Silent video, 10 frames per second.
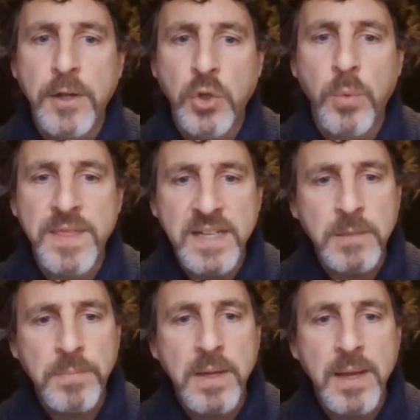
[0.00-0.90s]
So, would this
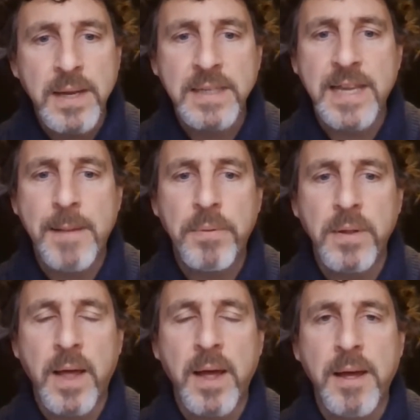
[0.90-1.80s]
be an
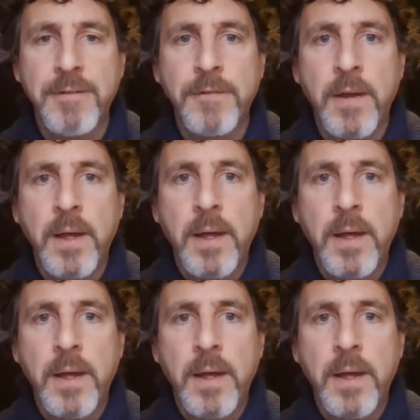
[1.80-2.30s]
example of